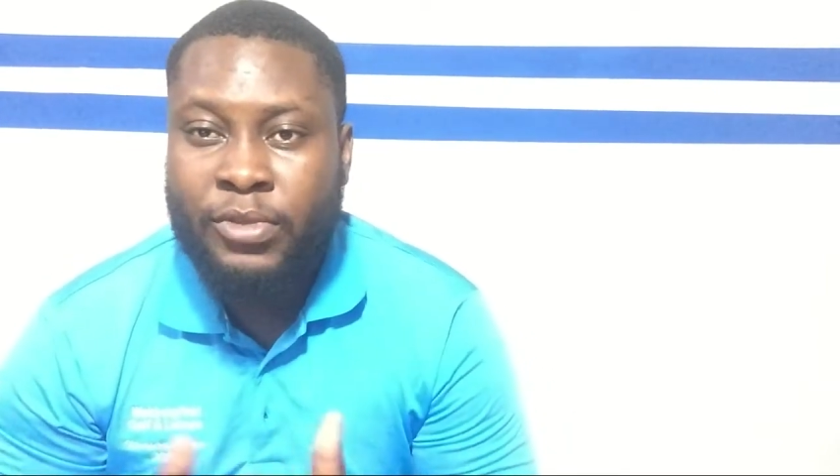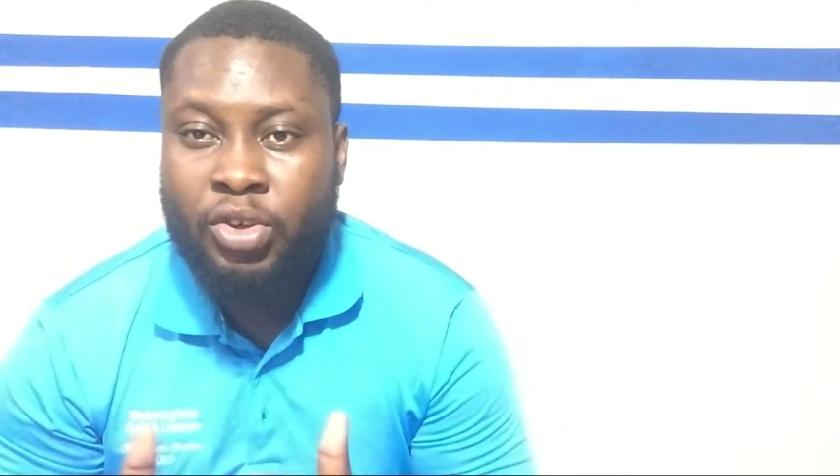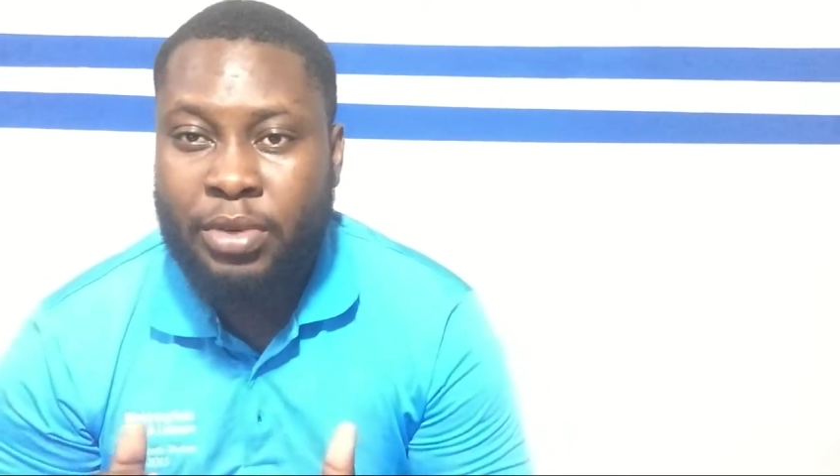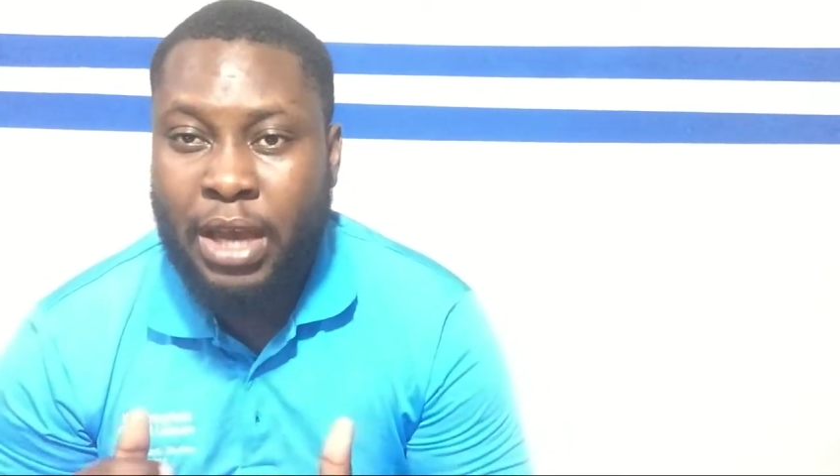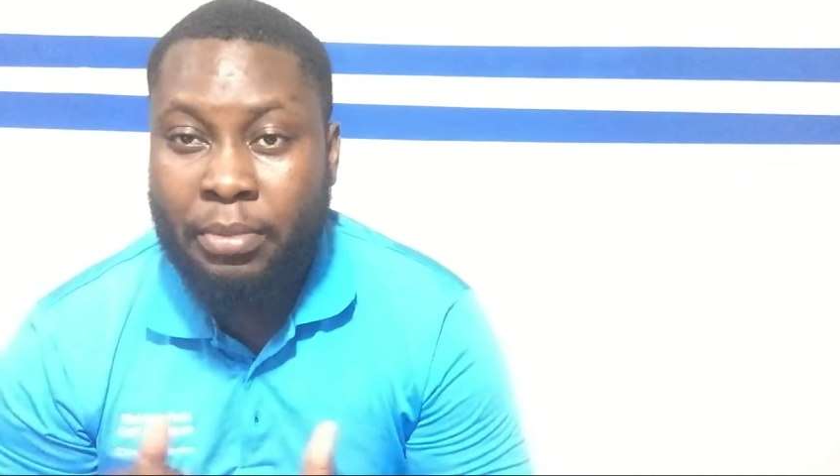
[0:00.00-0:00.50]

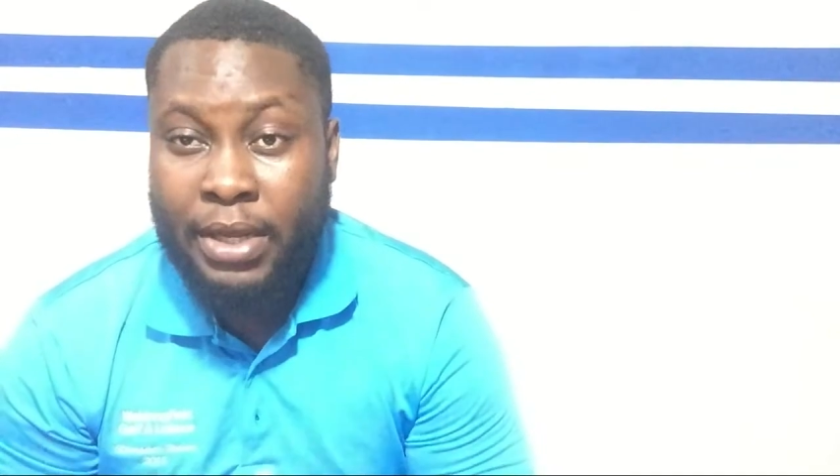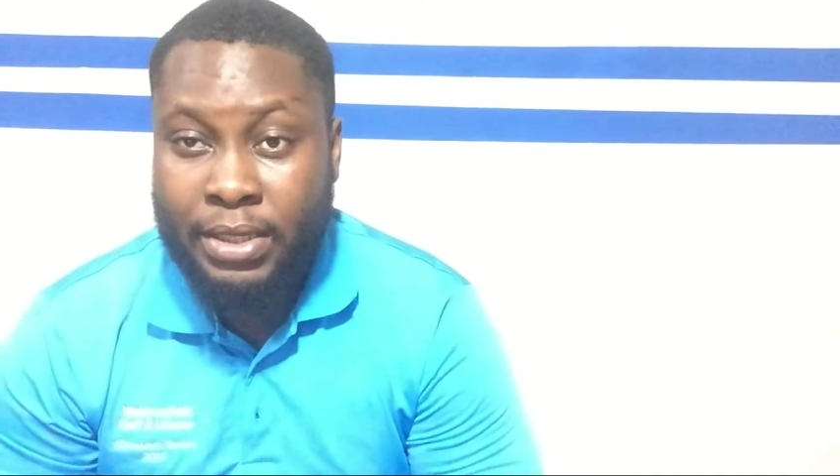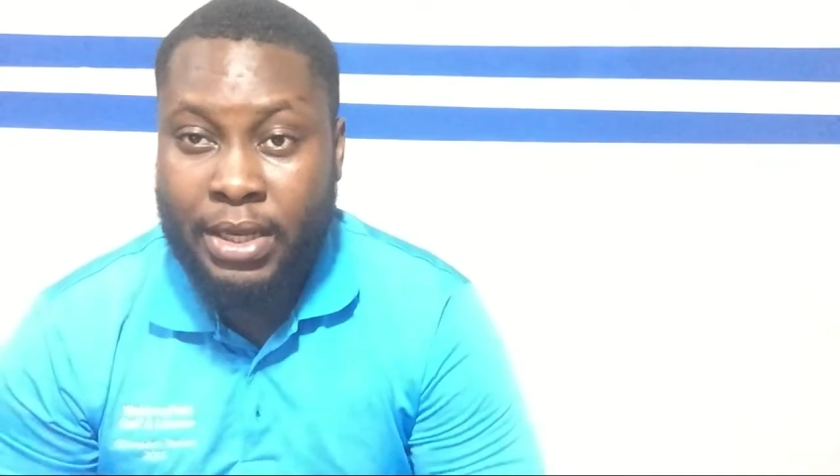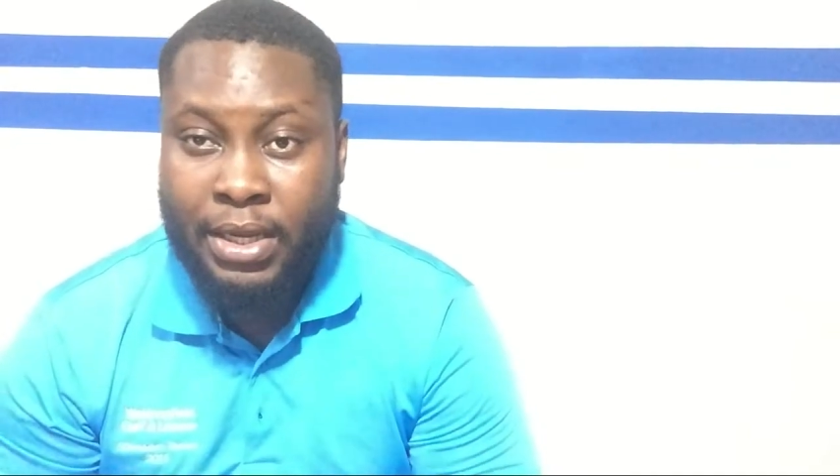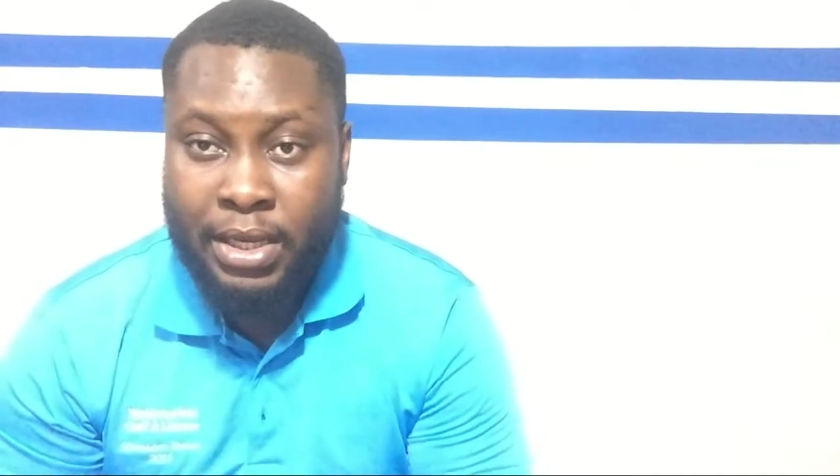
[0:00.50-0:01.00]
You'll be
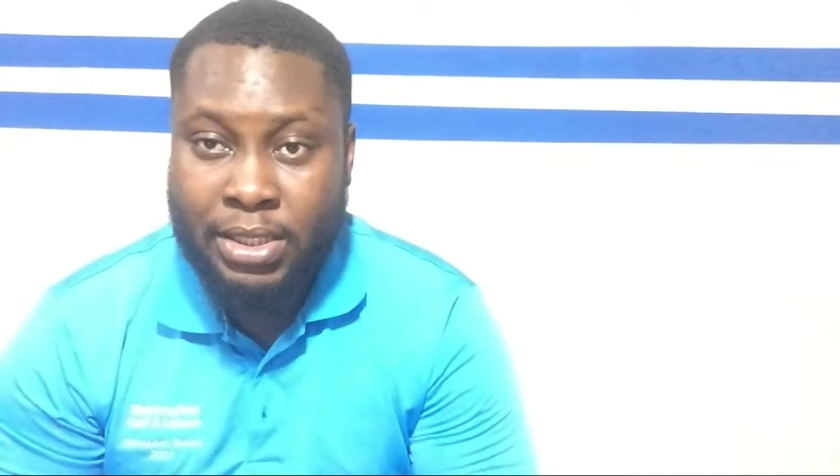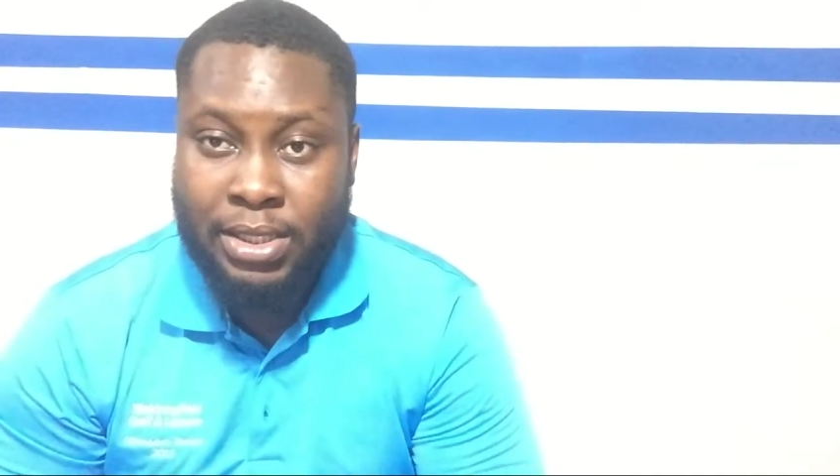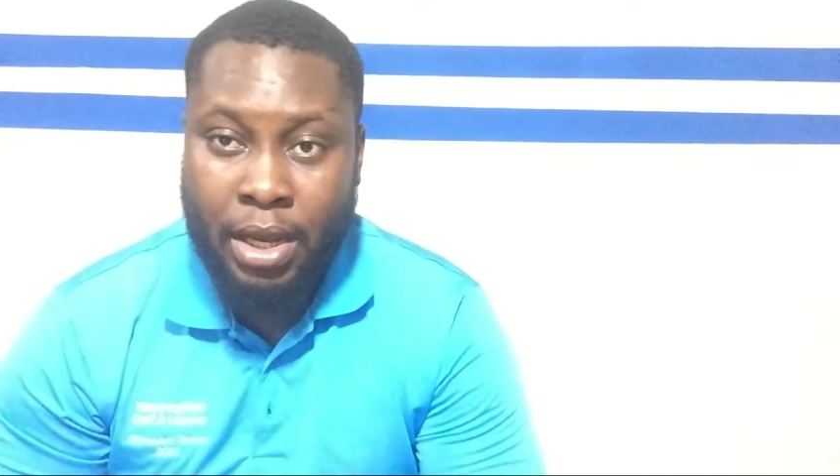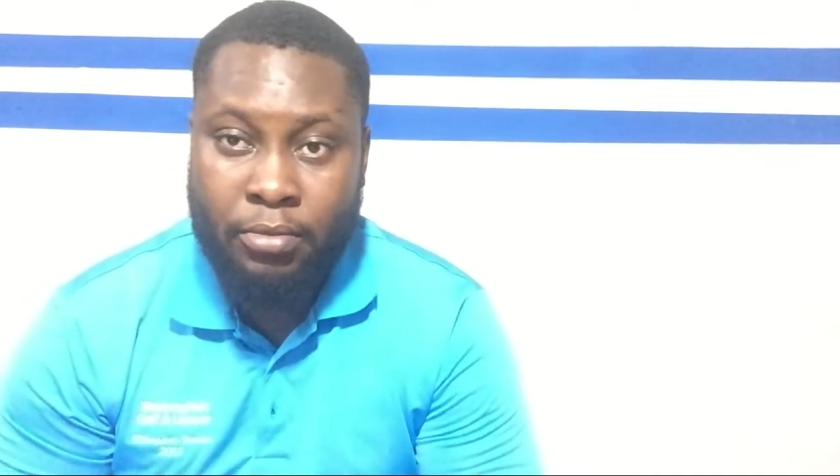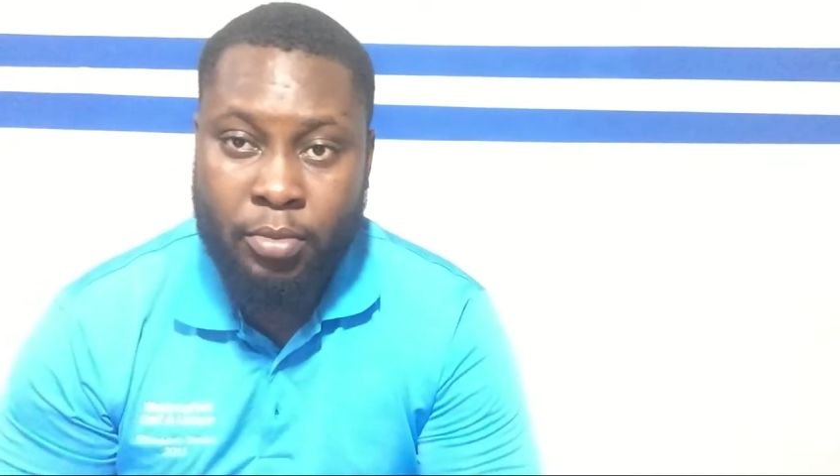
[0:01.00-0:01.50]
updated each
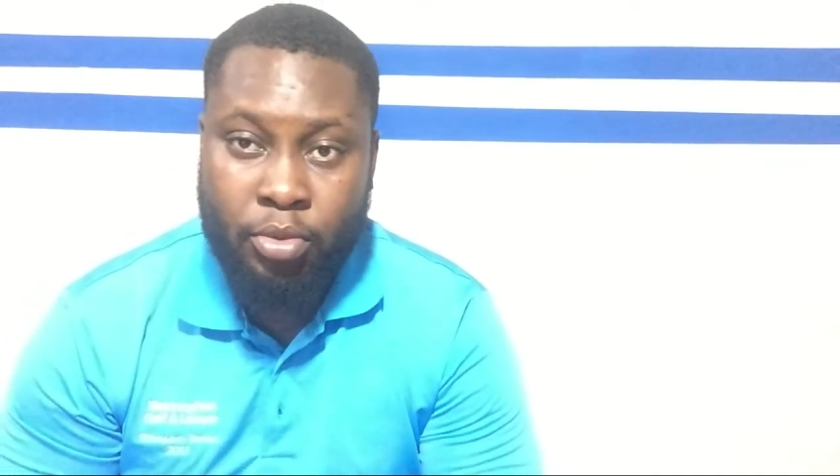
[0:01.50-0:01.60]
time we